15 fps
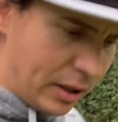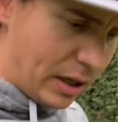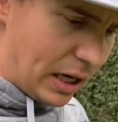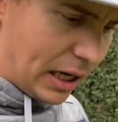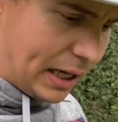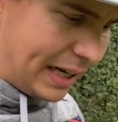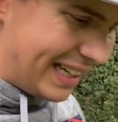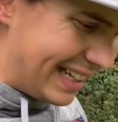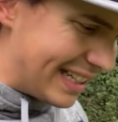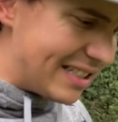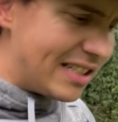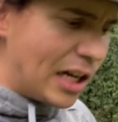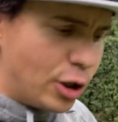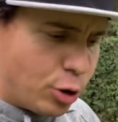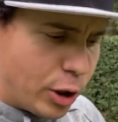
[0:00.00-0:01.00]
an
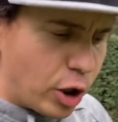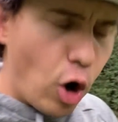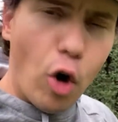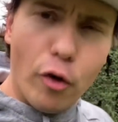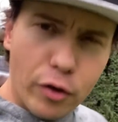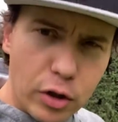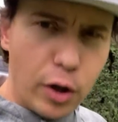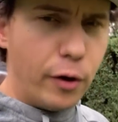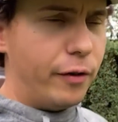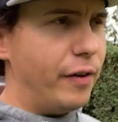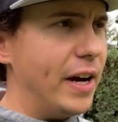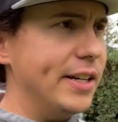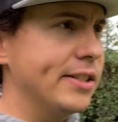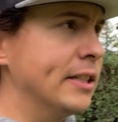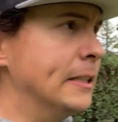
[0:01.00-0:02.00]
eccentric overload
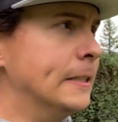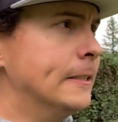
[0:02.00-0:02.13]
phase.